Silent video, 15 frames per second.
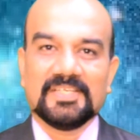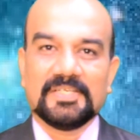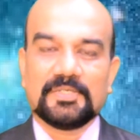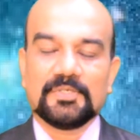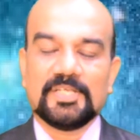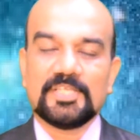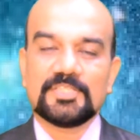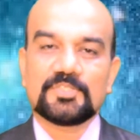
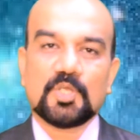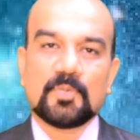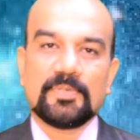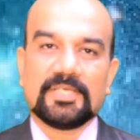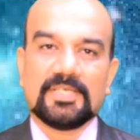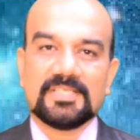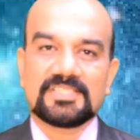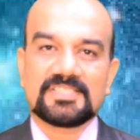today's
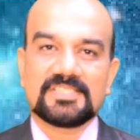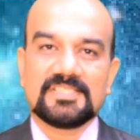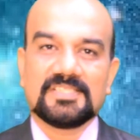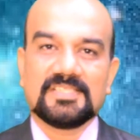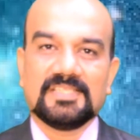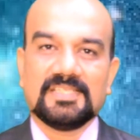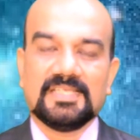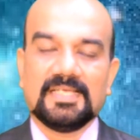topic
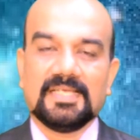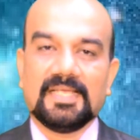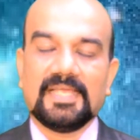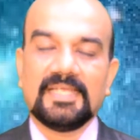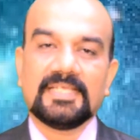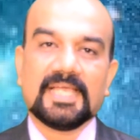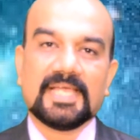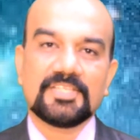is
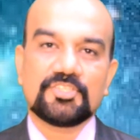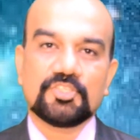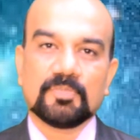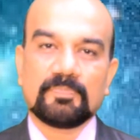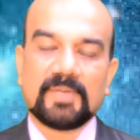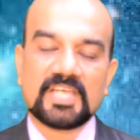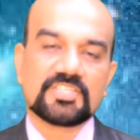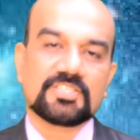encash your
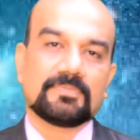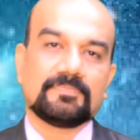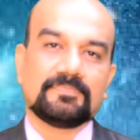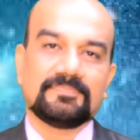passion.